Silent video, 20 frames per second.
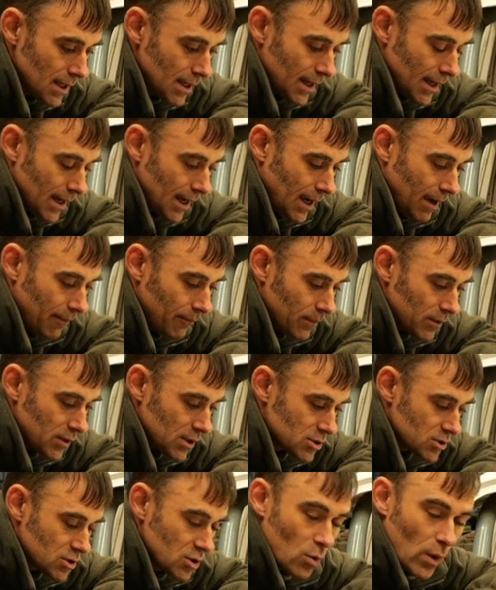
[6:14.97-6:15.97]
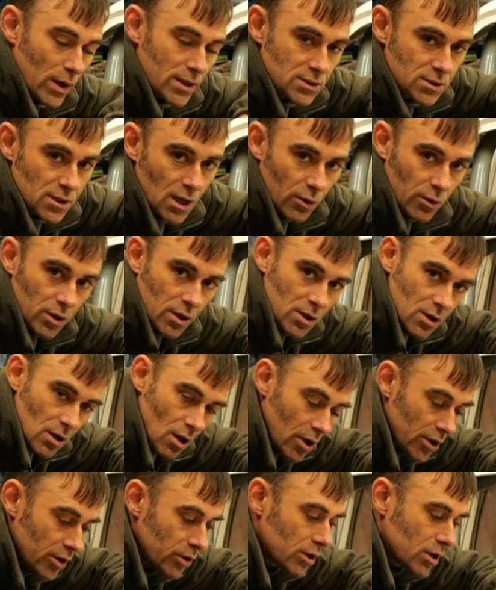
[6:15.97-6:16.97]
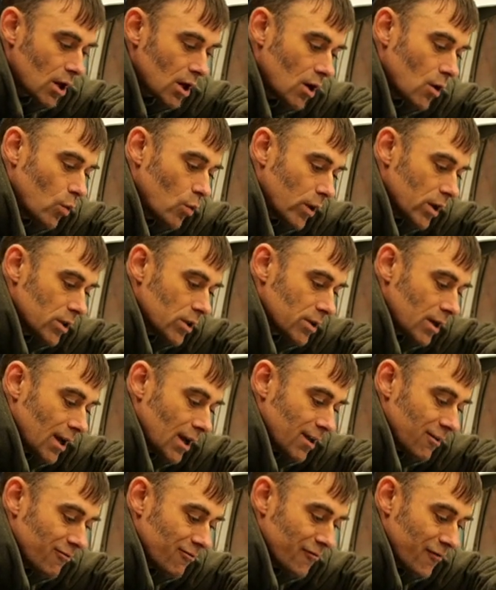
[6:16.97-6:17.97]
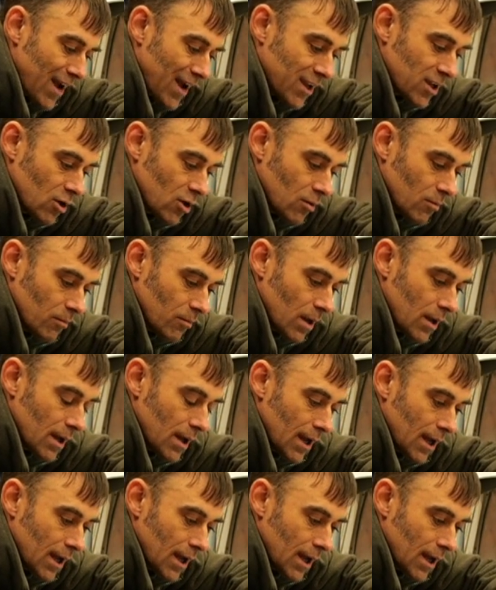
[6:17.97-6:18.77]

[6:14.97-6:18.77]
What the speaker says: There's two ways to go. You can either go with a vacuum